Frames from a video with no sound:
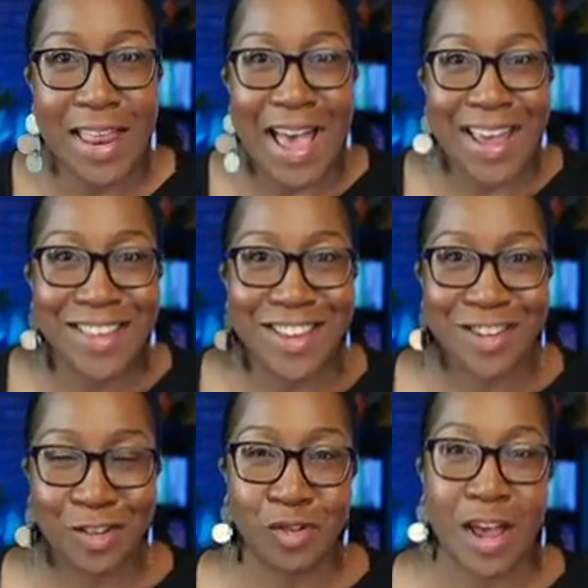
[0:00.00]
and I teach
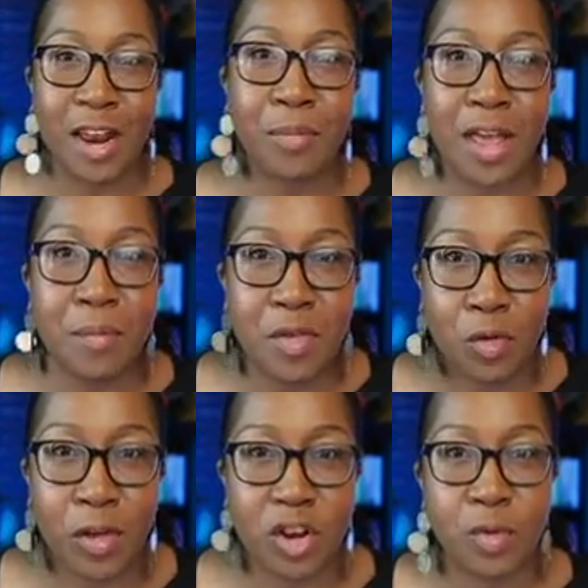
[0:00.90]
children how to play a
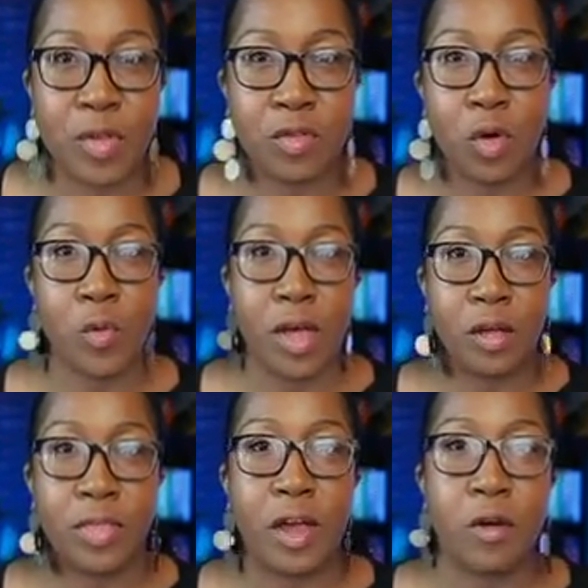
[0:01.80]
musical instrument so
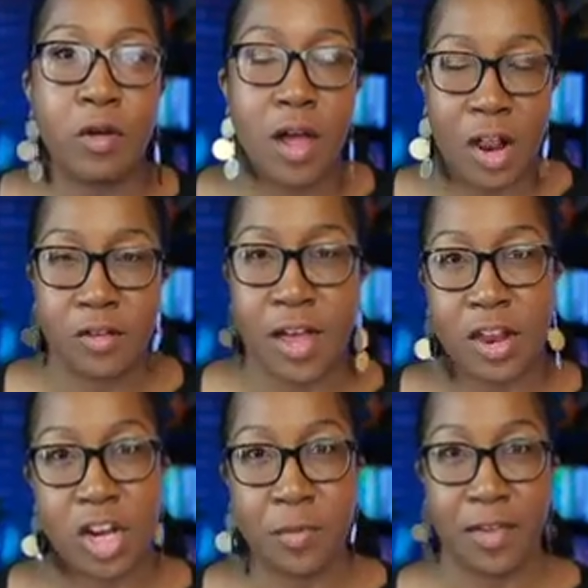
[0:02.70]
well they earn college
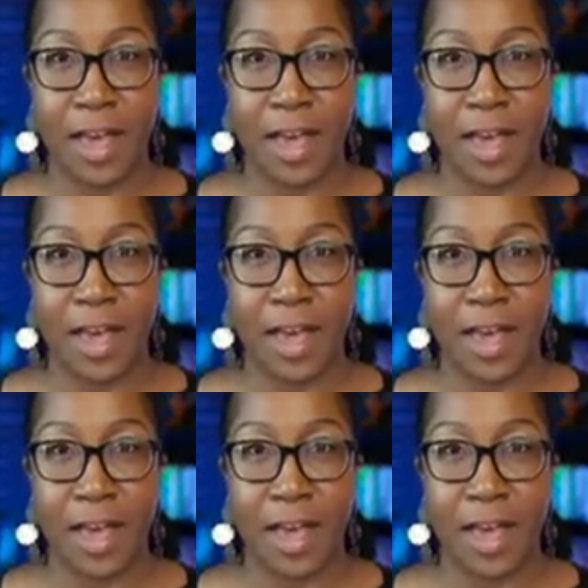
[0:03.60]
scholarships.